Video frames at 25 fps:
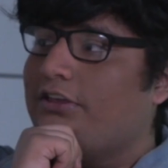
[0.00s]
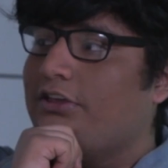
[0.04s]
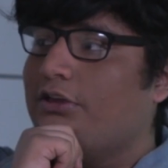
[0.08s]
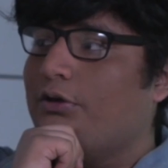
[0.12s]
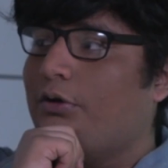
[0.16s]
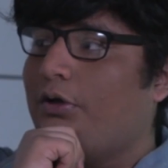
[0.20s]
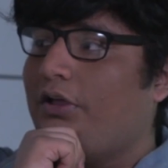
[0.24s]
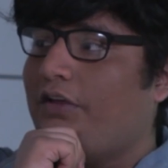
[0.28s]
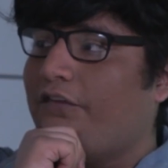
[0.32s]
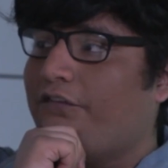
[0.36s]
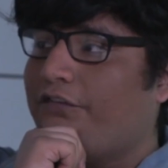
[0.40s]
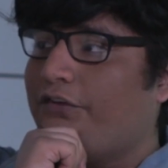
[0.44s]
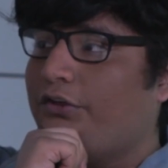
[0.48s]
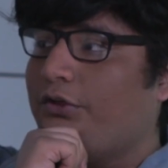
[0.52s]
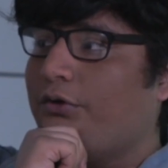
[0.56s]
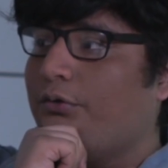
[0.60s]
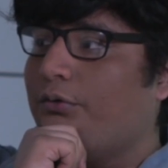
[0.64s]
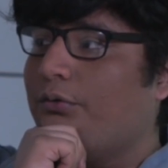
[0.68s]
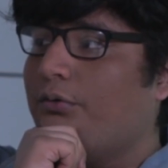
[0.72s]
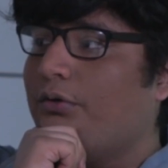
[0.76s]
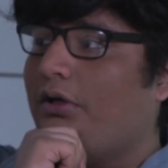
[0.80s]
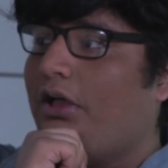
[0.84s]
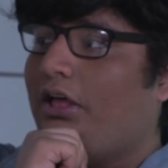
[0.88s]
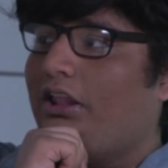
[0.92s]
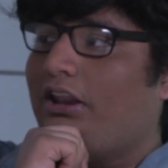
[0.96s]
you know,
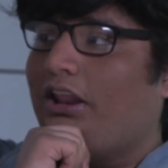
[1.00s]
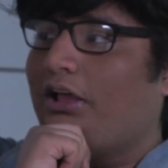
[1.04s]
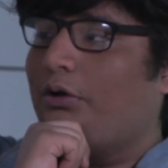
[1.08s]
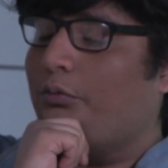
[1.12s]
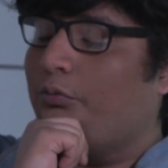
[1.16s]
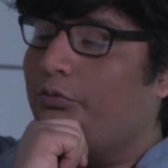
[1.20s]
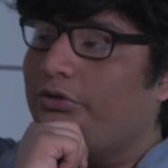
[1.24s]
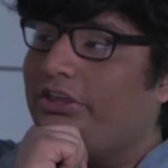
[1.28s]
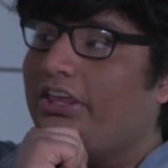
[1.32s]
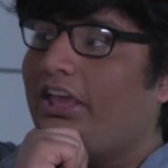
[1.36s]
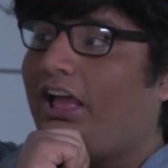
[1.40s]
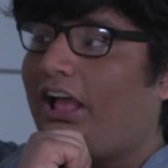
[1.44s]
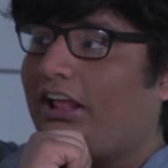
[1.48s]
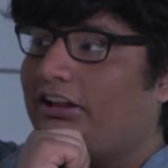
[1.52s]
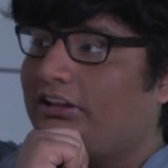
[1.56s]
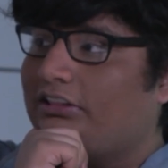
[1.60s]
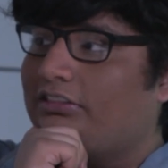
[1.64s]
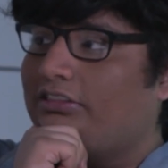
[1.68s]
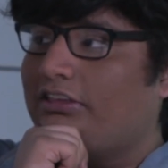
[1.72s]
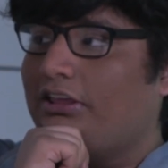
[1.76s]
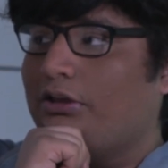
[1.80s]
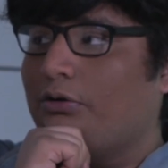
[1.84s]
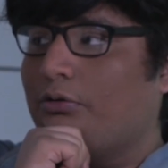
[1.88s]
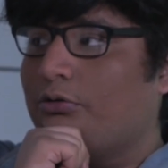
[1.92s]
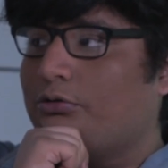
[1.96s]
we had a
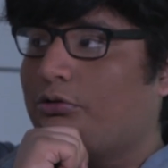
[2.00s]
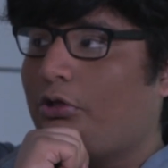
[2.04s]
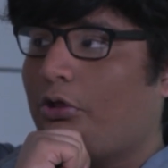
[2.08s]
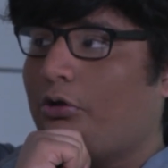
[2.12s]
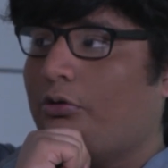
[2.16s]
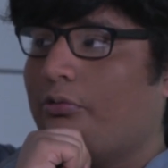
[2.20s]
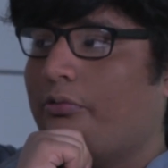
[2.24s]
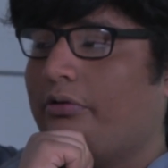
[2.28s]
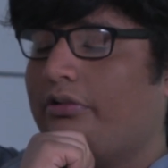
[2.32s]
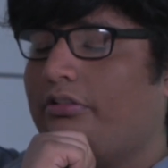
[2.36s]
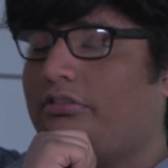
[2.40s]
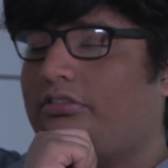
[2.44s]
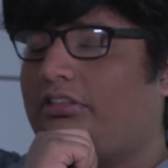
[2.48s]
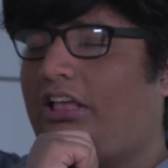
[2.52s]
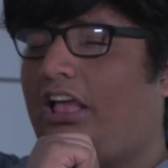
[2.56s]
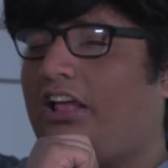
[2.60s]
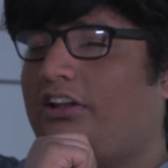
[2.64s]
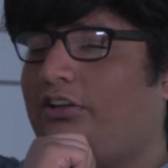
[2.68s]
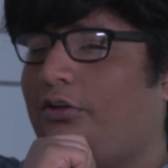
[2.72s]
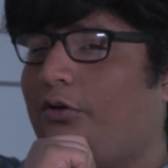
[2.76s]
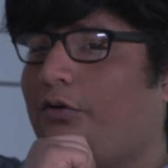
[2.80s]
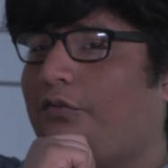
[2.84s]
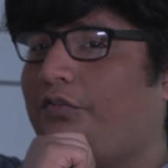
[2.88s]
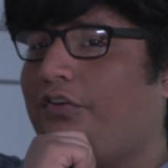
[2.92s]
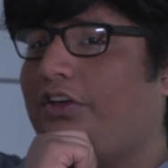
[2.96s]
zero tolerance.
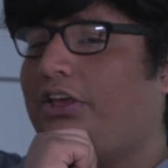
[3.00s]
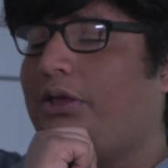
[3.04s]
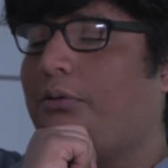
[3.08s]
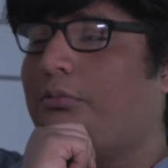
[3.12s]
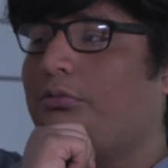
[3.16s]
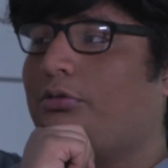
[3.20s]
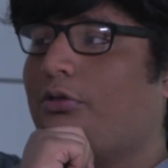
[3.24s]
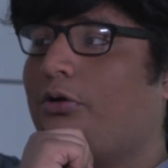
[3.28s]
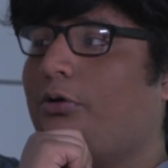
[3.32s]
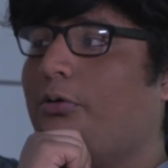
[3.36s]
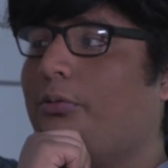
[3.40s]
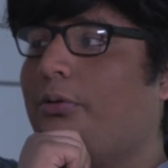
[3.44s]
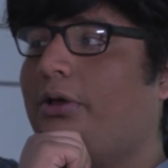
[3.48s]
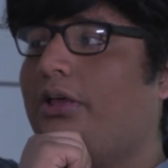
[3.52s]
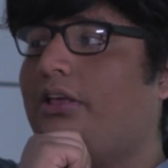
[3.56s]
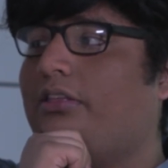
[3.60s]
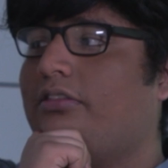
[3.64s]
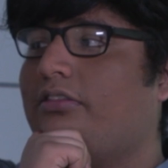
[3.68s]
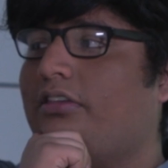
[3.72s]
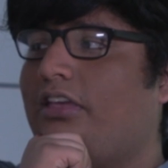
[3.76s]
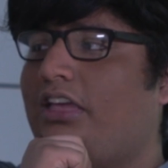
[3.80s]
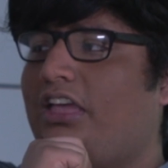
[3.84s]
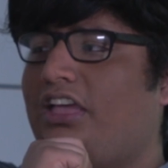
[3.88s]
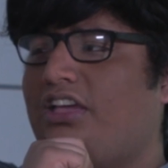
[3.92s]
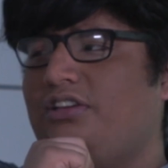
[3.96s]
I don't think it was
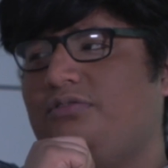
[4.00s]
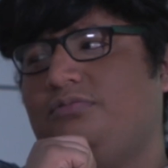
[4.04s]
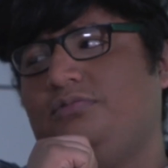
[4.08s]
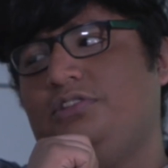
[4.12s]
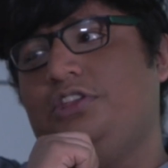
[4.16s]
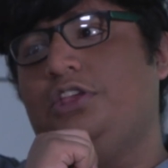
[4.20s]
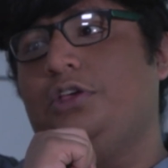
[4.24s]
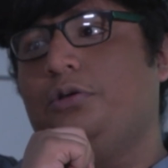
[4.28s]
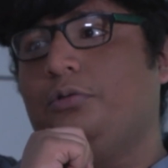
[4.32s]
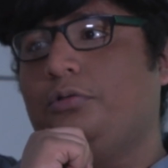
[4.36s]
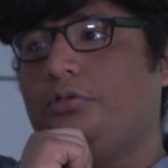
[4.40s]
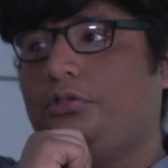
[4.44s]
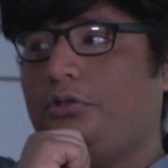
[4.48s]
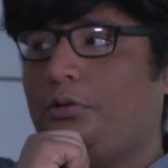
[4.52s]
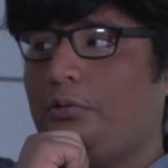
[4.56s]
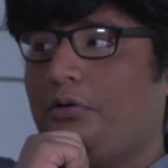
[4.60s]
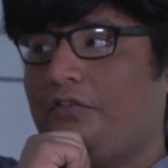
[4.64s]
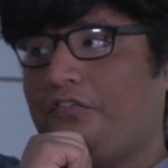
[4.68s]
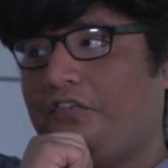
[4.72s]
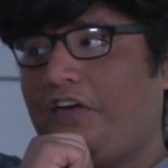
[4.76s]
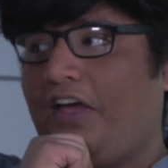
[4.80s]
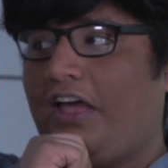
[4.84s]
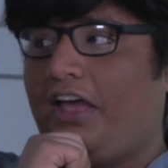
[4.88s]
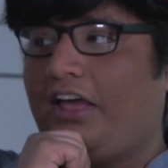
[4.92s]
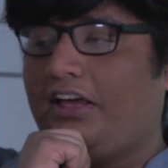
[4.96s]
always used to
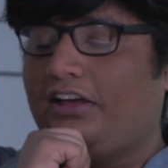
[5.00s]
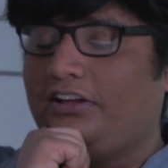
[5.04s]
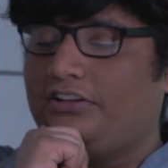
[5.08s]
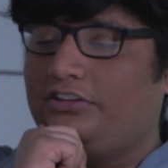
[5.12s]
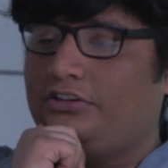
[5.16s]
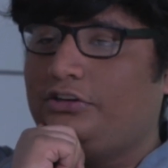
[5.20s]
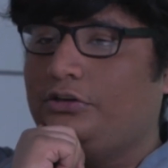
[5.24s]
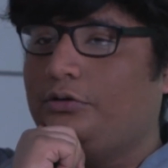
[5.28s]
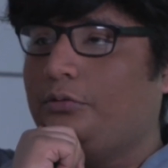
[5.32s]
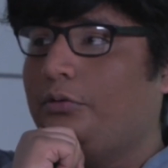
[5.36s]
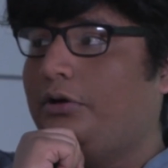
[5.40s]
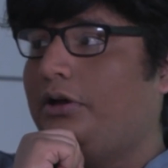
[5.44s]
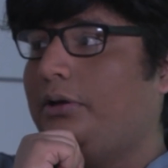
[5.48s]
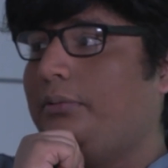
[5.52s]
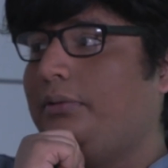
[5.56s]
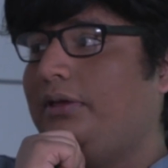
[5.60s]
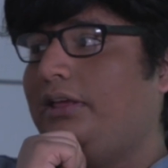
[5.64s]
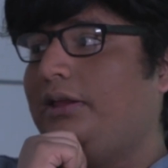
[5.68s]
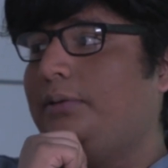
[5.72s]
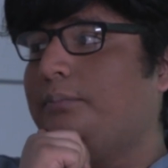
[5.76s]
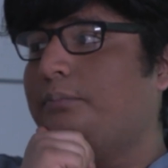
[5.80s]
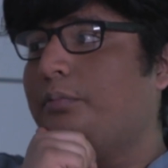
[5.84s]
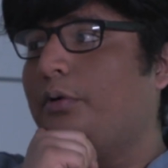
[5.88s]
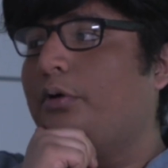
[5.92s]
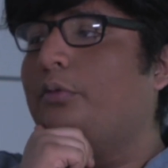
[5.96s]
effect, you know what I
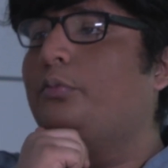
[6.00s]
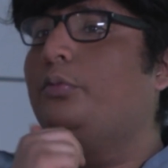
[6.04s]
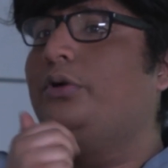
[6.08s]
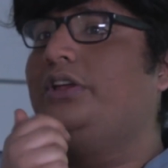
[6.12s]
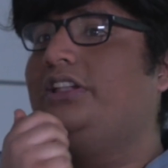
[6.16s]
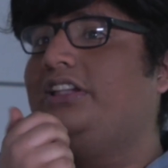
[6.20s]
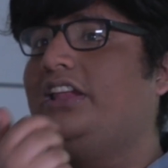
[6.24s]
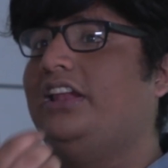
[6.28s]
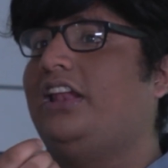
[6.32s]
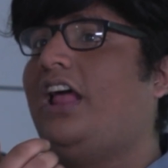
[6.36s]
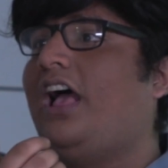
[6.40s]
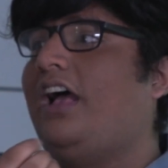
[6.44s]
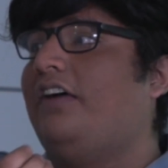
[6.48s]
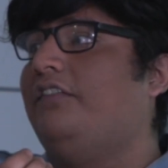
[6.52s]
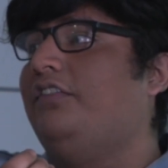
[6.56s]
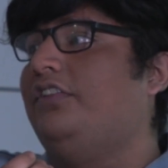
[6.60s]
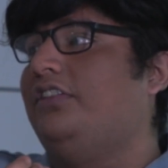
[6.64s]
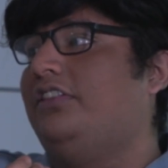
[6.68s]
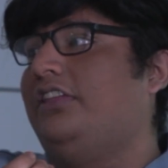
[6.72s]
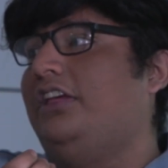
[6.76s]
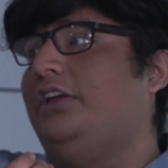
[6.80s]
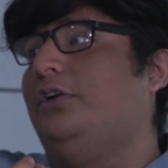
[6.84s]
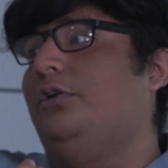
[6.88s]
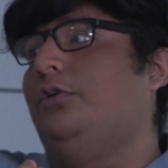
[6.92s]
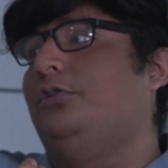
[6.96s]
mean? But we did have a
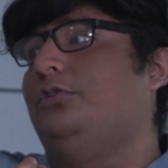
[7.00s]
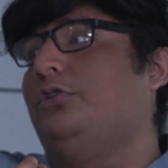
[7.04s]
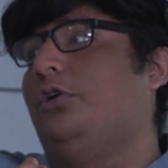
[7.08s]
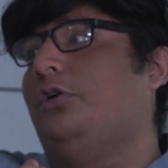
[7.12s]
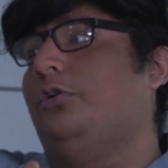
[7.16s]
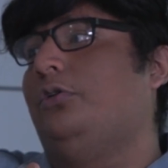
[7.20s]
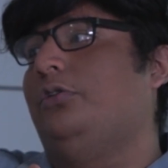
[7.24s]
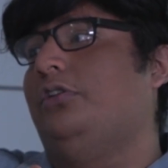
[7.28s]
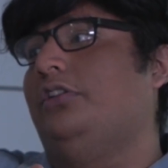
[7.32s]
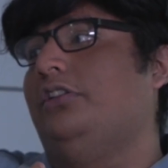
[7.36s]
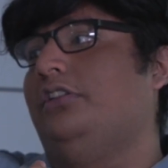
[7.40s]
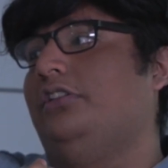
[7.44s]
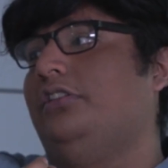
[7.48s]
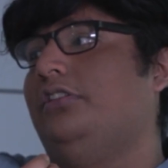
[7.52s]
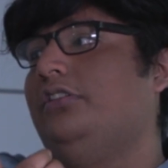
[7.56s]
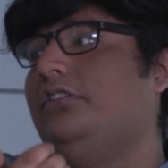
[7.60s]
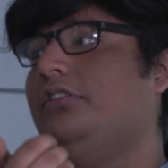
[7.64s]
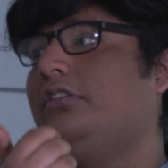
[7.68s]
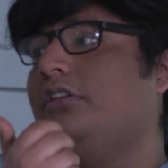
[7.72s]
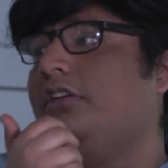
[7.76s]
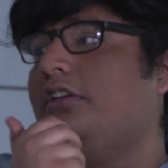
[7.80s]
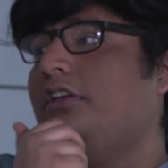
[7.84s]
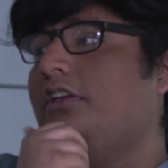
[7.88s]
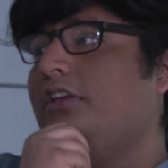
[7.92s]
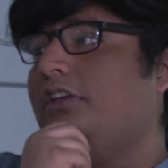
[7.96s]
zero tolerance. It
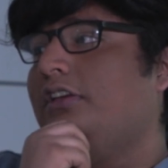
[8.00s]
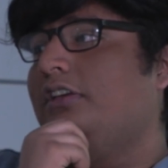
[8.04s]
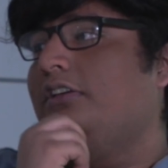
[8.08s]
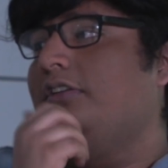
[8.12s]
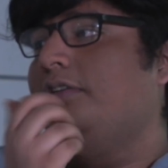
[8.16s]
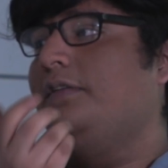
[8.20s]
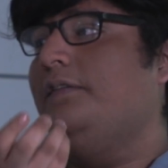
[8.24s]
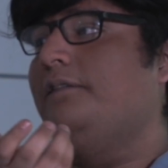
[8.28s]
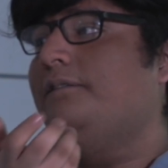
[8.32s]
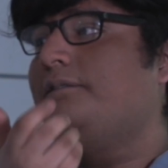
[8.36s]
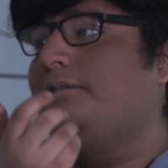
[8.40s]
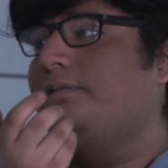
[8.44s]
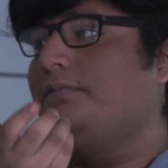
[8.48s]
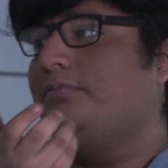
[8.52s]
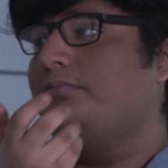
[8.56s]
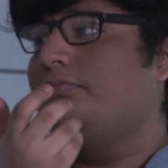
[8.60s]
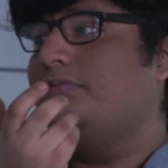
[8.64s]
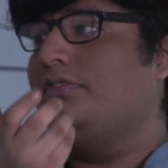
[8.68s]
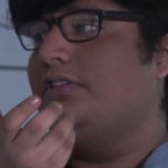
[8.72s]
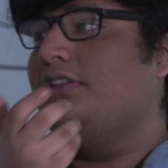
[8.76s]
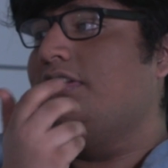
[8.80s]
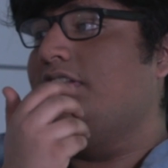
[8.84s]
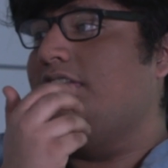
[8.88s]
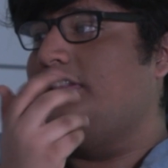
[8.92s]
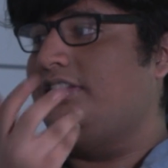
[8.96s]
existed, there was
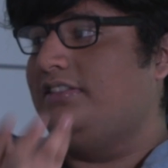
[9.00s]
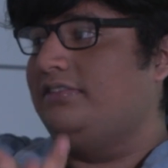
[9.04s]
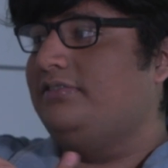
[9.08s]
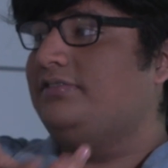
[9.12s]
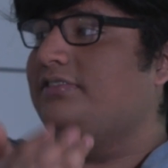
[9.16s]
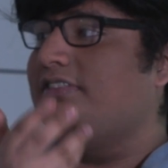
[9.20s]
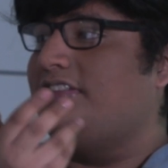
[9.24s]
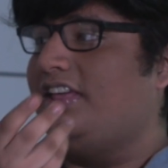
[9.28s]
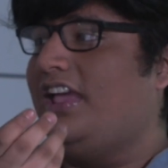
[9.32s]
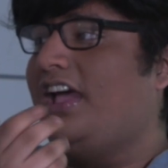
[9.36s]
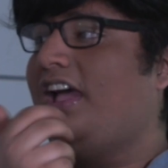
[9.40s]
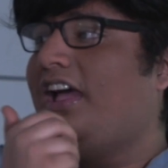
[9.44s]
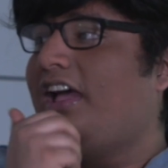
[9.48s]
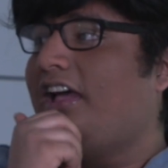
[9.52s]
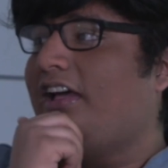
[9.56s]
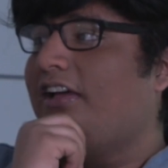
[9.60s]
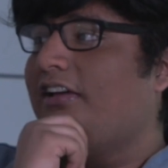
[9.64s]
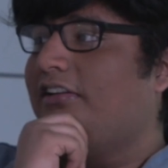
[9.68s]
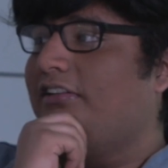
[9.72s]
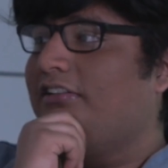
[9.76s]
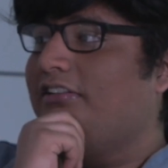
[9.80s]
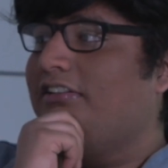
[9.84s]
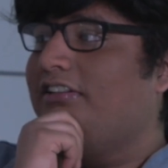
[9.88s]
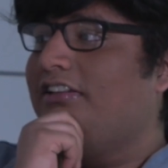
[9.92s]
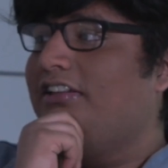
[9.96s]
the thought behind it
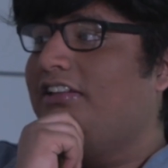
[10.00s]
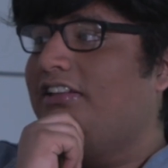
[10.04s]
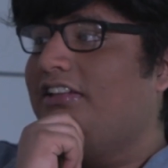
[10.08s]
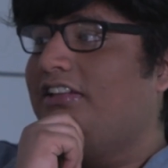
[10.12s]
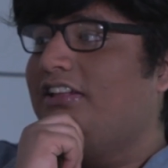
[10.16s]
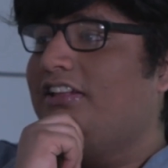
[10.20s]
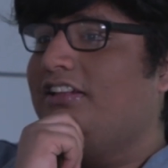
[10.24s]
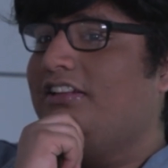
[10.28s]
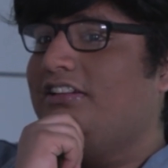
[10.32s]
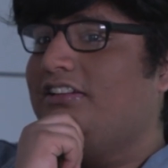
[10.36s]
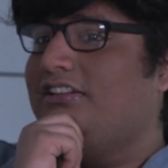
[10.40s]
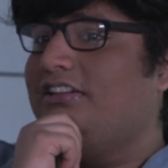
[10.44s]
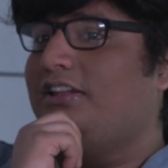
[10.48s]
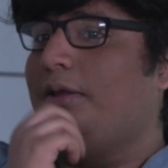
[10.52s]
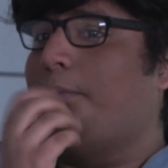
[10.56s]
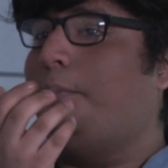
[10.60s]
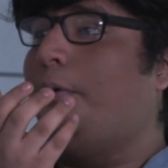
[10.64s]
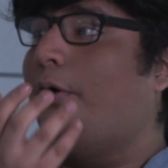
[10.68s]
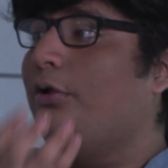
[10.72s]
had been kind of...